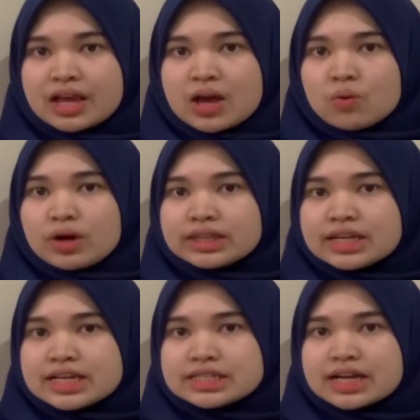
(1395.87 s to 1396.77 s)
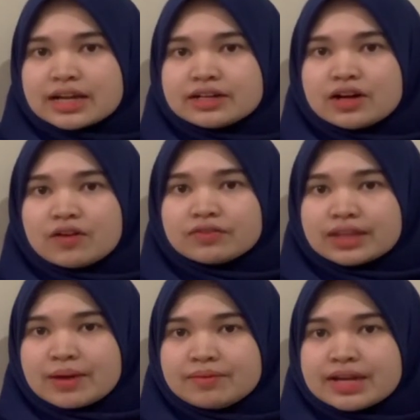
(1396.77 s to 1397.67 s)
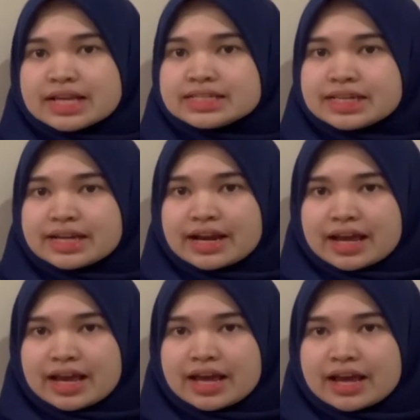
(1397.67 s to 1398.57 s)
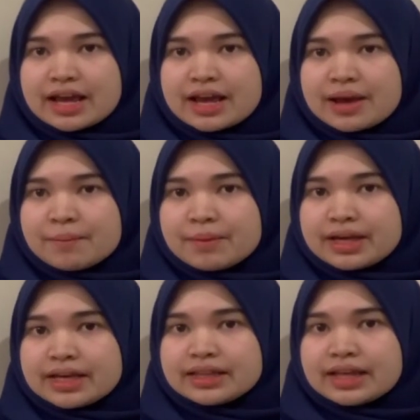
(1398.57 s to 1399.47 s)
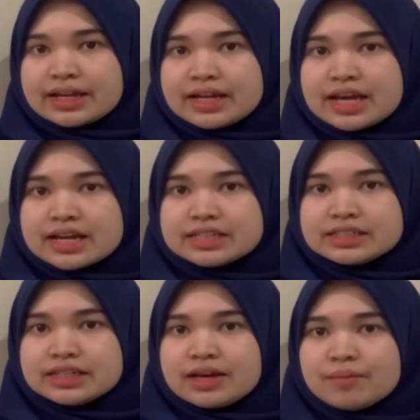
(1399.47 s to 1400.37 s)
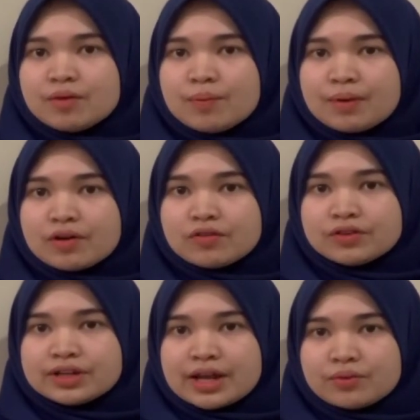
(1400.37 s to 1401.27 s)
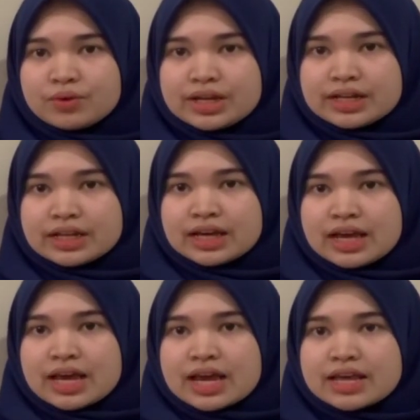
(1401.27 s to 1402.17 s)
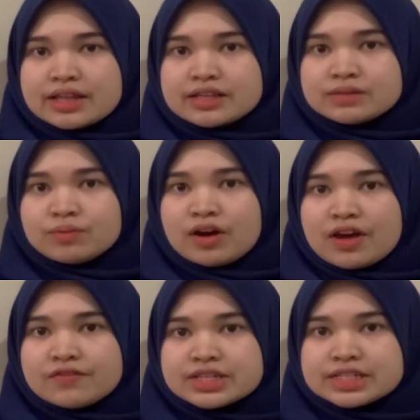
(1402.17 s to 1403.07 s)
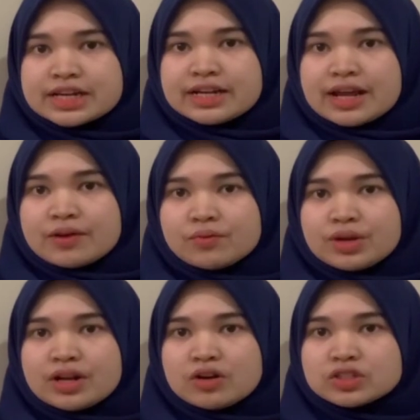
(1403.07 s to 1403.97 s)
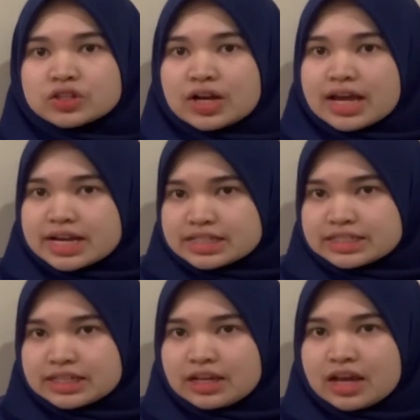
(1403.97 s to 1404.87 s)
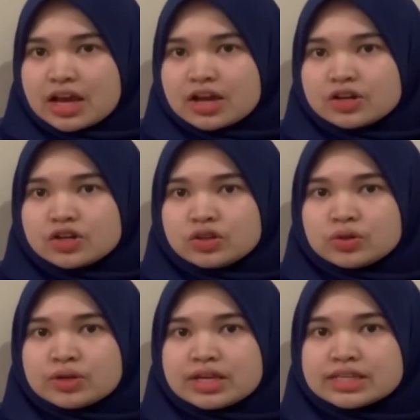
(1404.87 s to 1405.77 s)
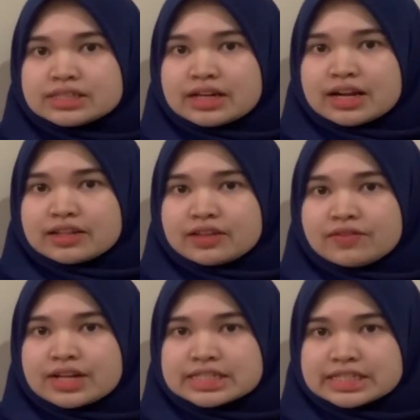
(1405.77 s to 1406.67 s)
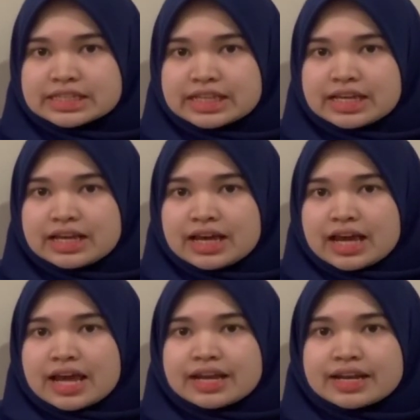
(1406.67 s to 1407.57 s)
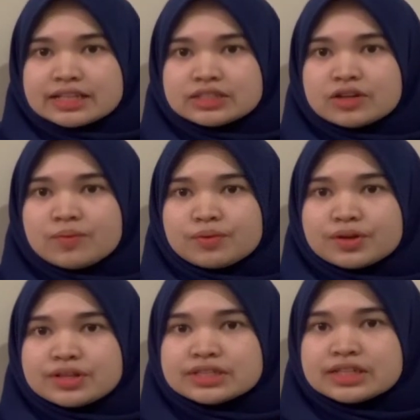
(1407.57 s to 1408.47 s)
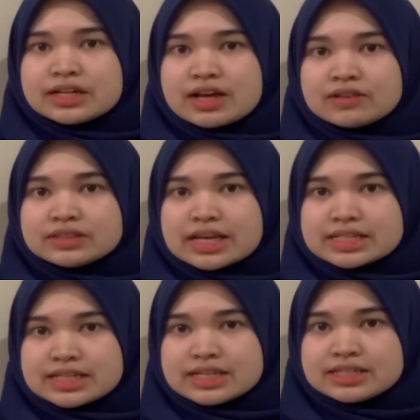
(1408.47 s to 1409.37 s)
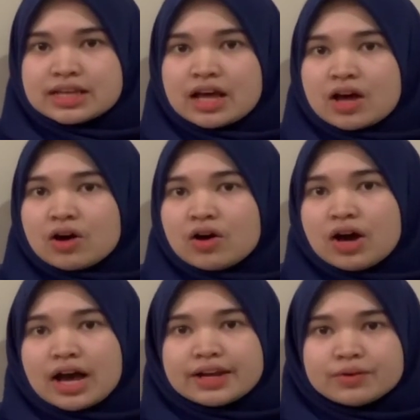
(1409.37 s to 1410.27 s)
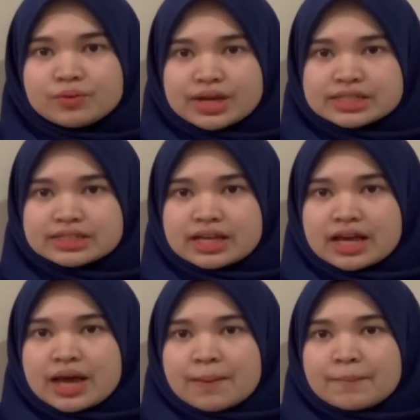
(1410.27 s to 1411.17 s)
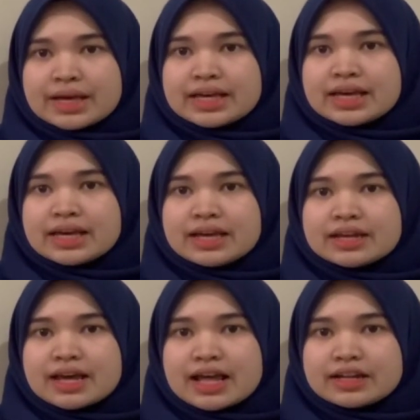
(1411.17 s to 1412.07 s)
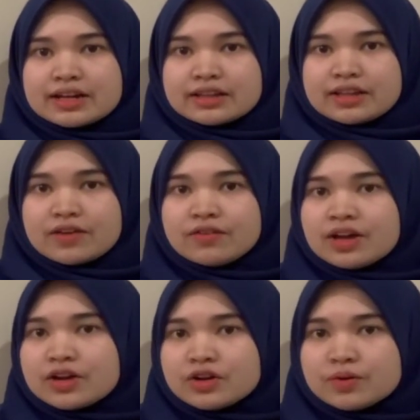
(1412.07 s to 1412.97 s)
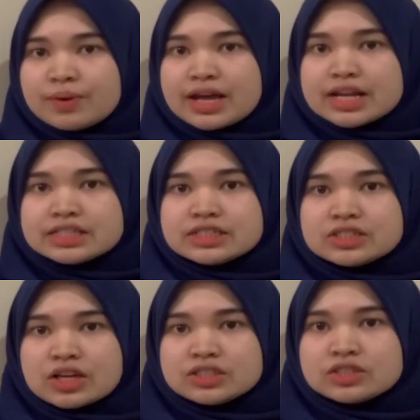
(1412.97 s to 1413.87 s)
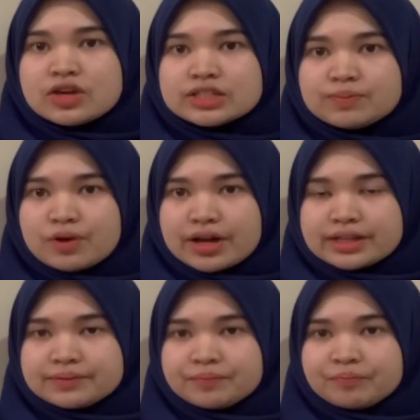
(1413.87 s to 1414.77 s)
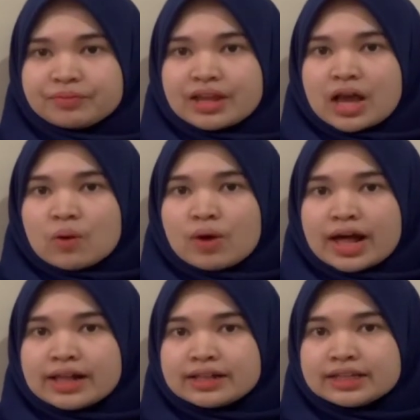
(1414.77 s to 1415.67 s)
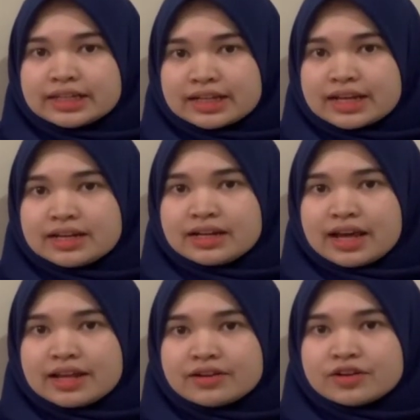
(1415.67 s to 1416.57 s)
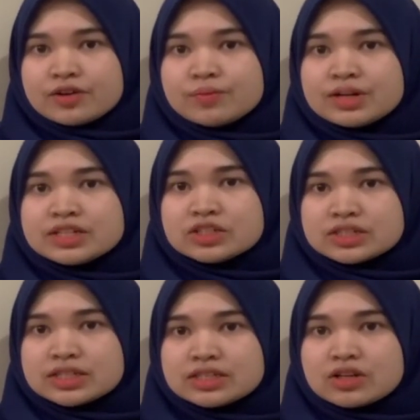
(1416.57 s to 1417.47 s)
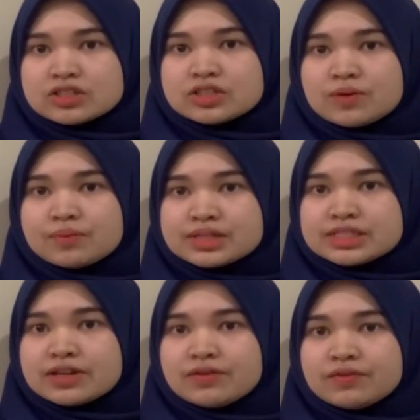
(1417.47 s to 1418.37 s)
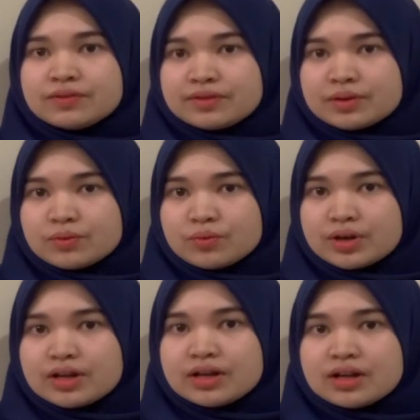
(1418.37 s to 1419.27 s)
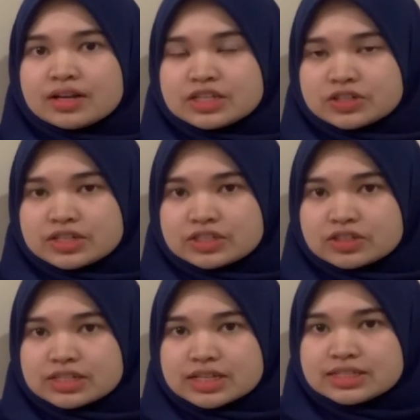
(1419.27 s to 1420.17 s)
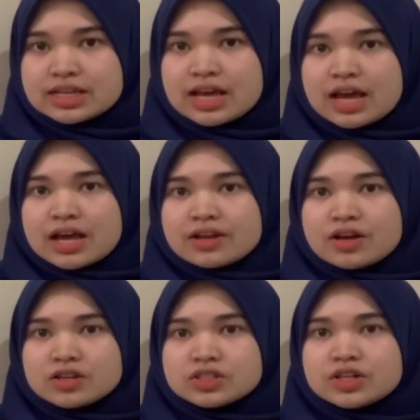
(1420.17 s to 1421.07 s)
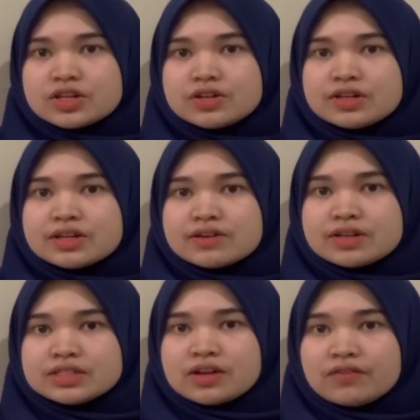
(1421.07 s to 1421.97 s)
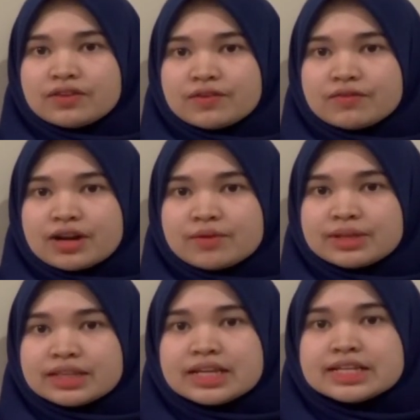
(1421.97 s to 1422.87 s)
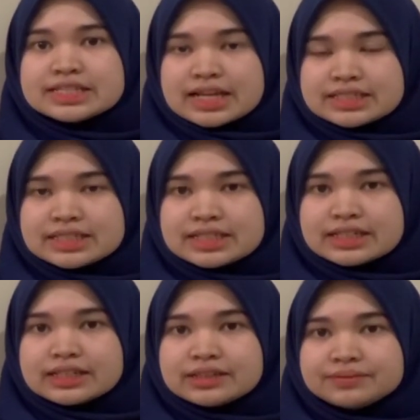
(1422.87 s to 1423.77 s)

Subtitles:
Water is 100 of times denser than air, making tidal energy more powerful than wind. It is more efficient than wind or solar energy due to its relative density and does not produce greenhouse gases or other waste, making it the attractive renewable energy source to exploit. While clean and renewable resources also preserve the world's natural resources, they also reduce the risk of environmental disaster.